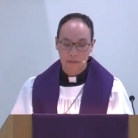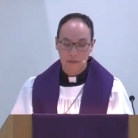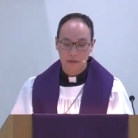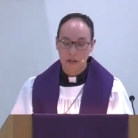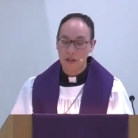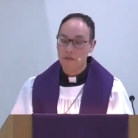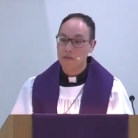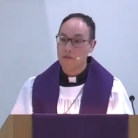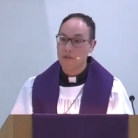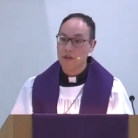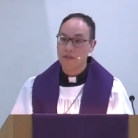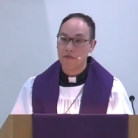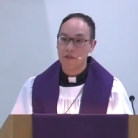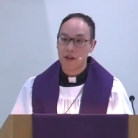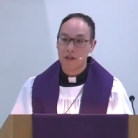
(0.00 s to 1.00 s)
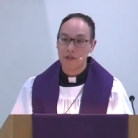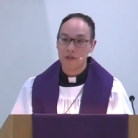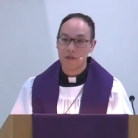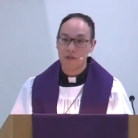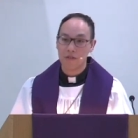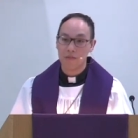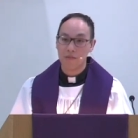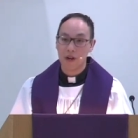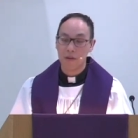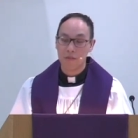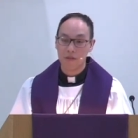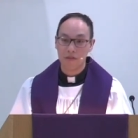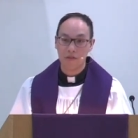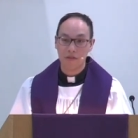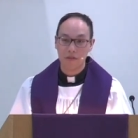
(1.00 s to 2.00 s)
The day of the resurrection is a
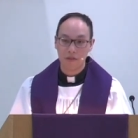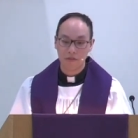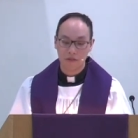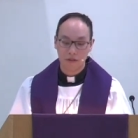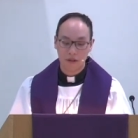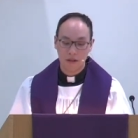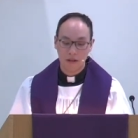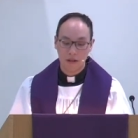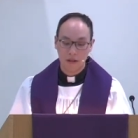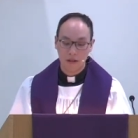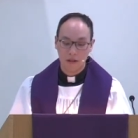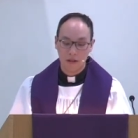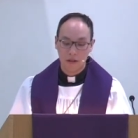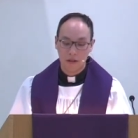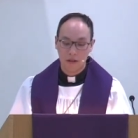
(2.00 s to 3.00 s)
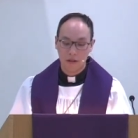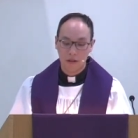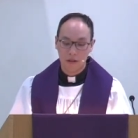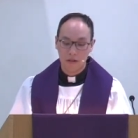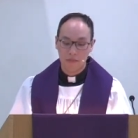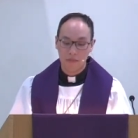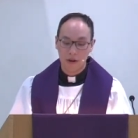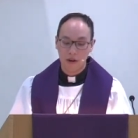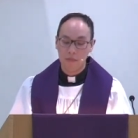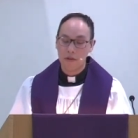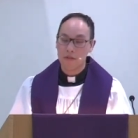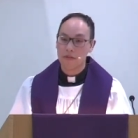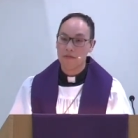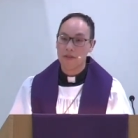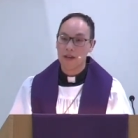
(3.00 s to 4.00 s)
promise to you, is a
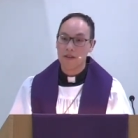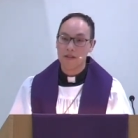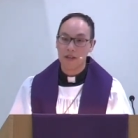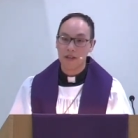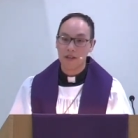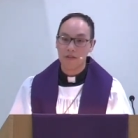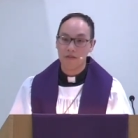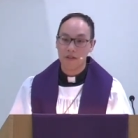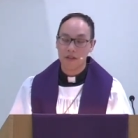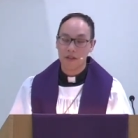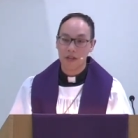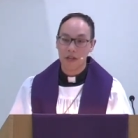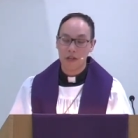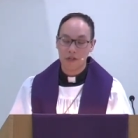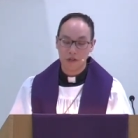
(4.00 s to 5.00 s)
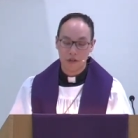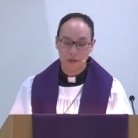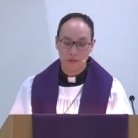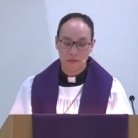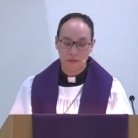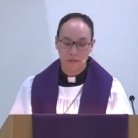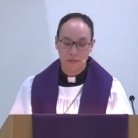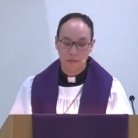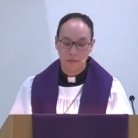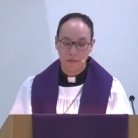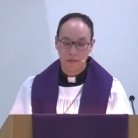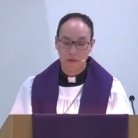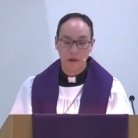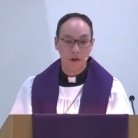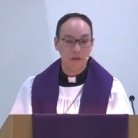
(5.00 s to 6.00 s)
promise of that day of vindication,
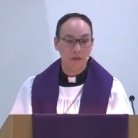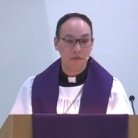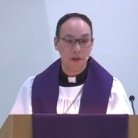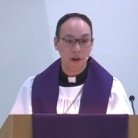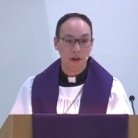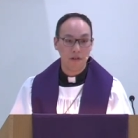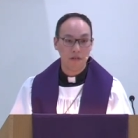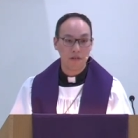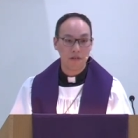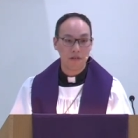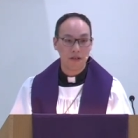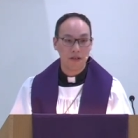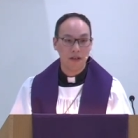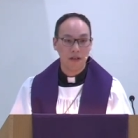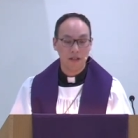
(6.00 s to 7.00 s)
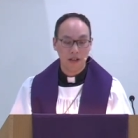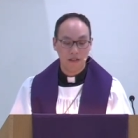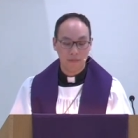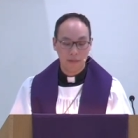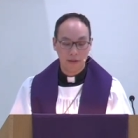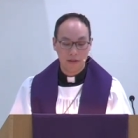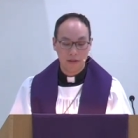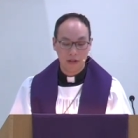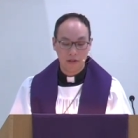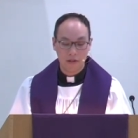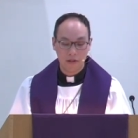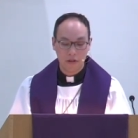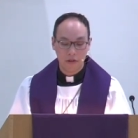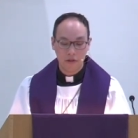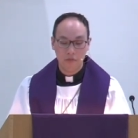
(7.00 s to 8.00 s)
where all the wrongs that have been done
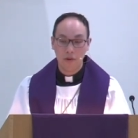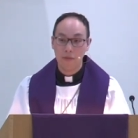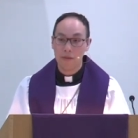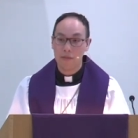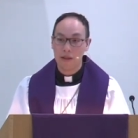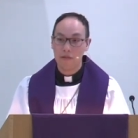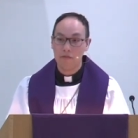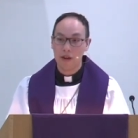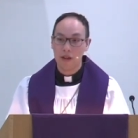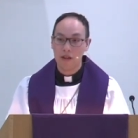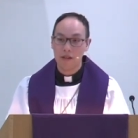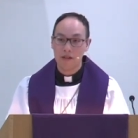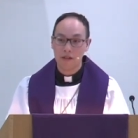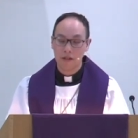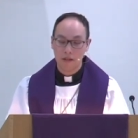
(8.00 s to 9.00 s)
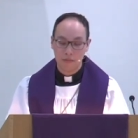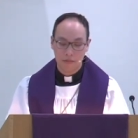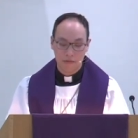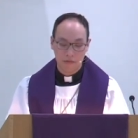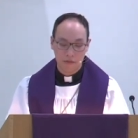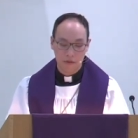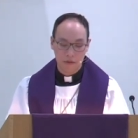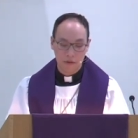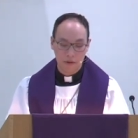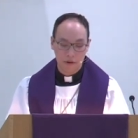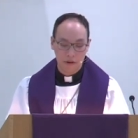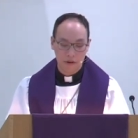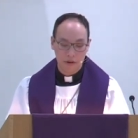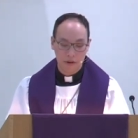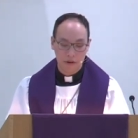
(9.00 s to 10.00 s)
to you will be made right before the
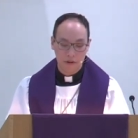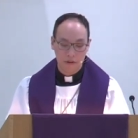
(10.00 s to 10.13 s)
Lord.